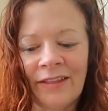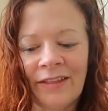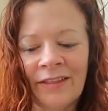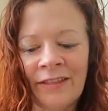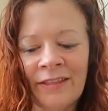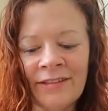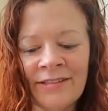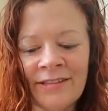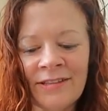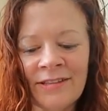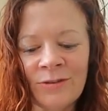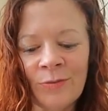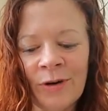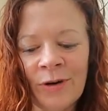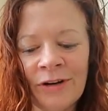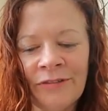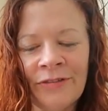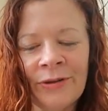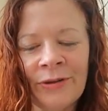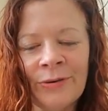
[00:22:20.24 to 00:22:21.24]
This is
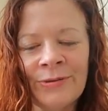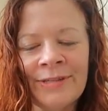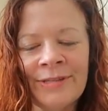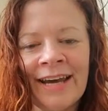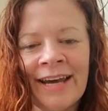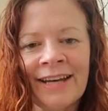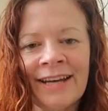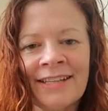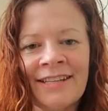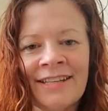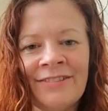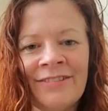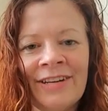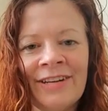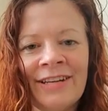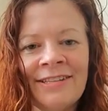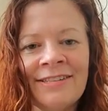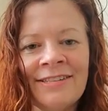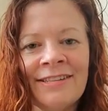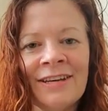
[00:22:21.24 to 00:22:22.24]
one of those
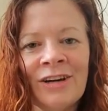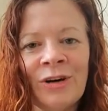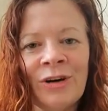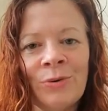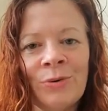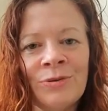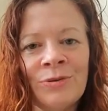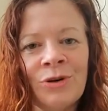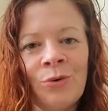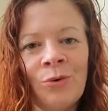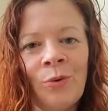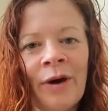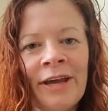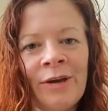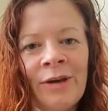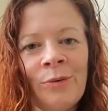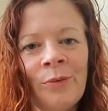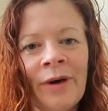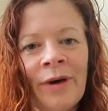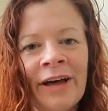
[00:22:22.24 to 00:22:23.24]
activities that goes
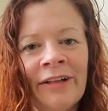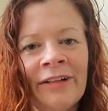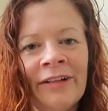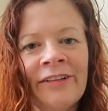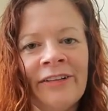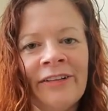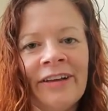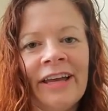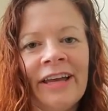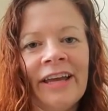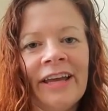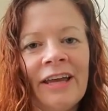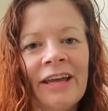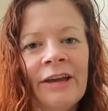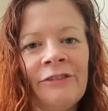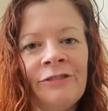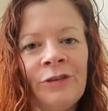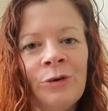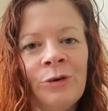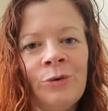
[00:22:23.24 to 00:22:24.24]
quite well
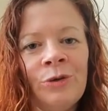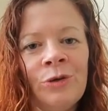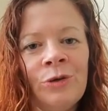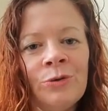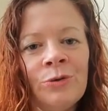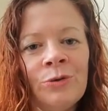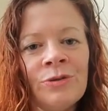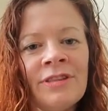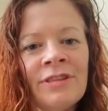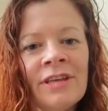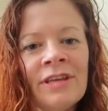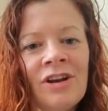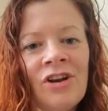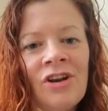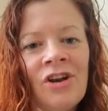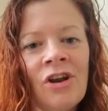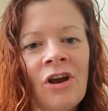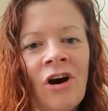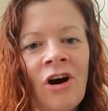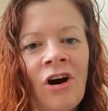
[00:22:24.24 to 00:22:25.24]
if you use the
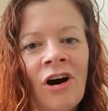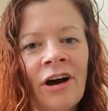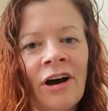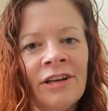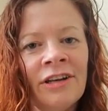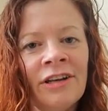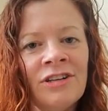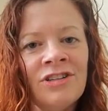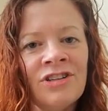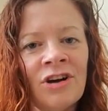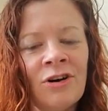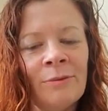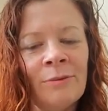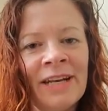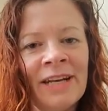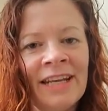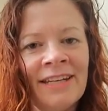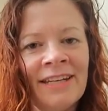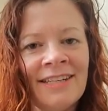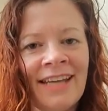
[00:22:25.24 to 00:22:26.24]

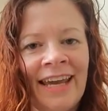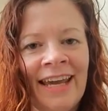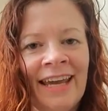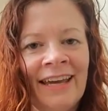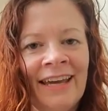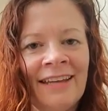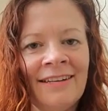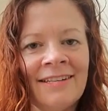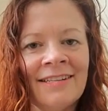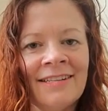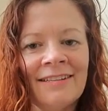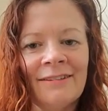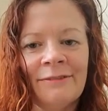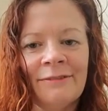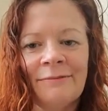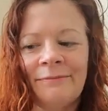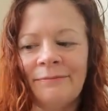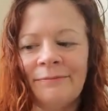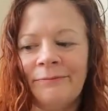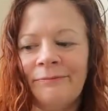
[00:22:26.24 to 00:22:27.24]
non-dominant hand.
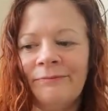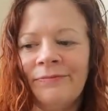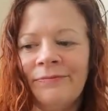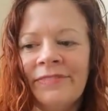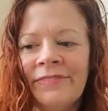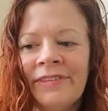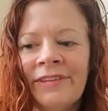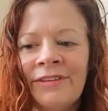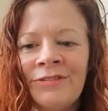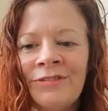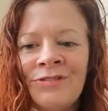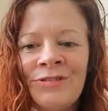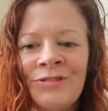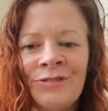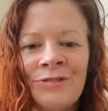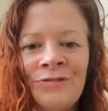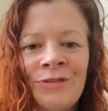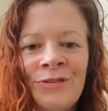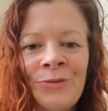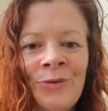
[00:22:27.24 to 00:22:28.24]

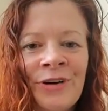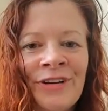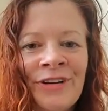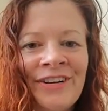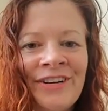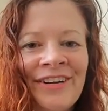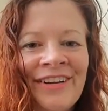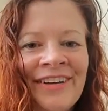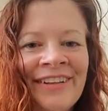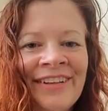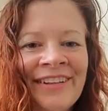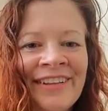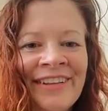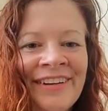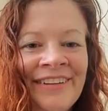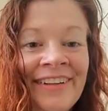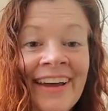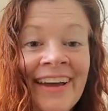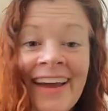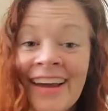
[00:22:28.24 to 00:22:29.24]
So if you want a
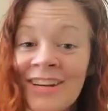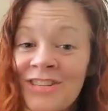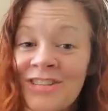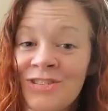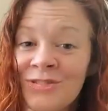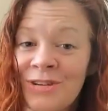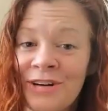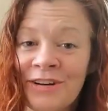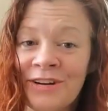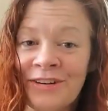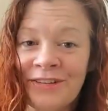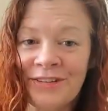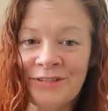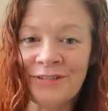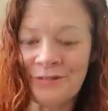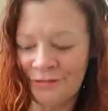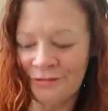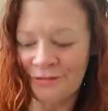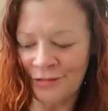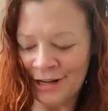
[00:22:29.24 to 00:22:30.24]
little extra
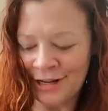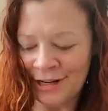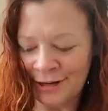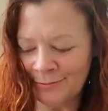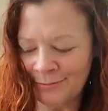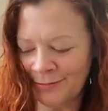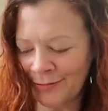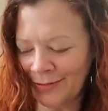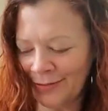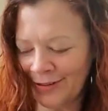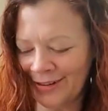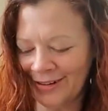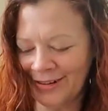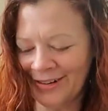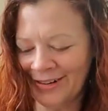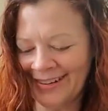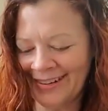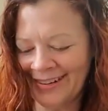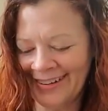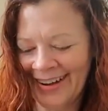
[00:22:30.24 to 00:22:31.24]
freedom
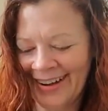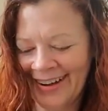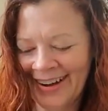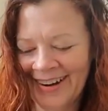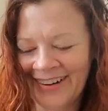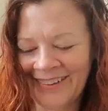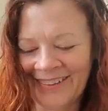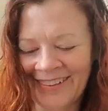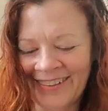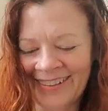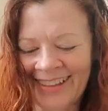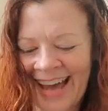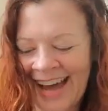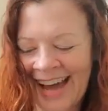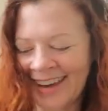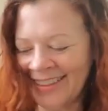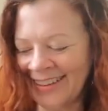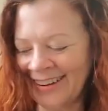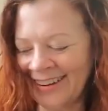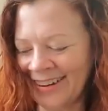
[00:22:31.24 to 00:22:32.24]
or
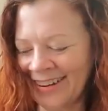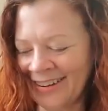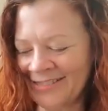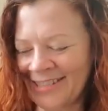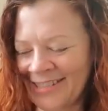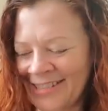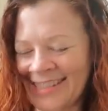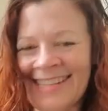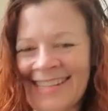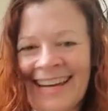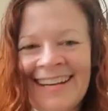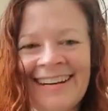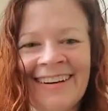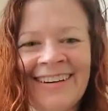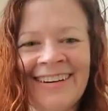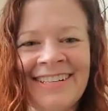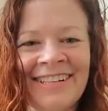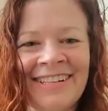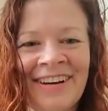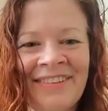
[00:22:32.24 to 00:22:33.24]
lack thereof, because that
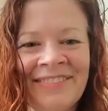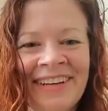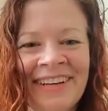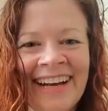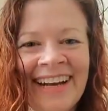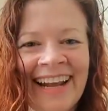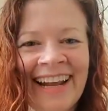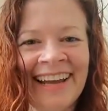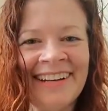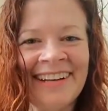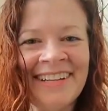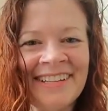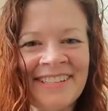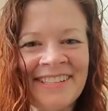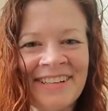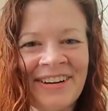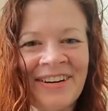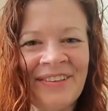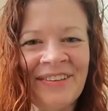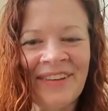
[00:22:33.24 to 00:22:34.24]
non-dominant hand
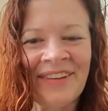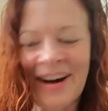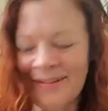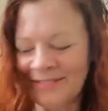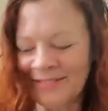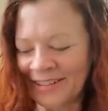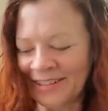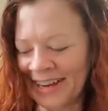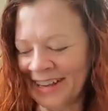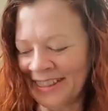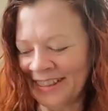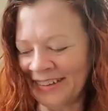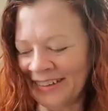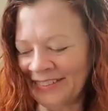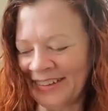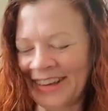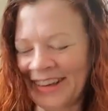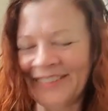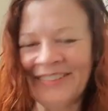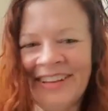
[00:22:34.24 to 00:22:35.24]
doesn't cooperate the
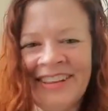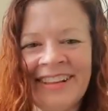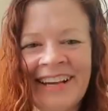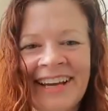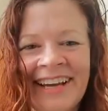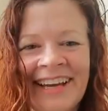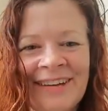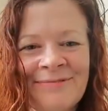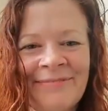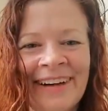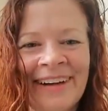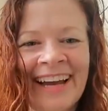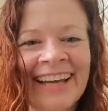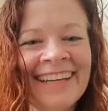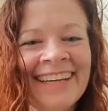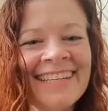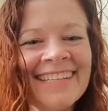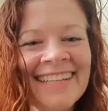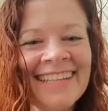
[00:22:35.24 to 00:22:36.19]
way we think it might,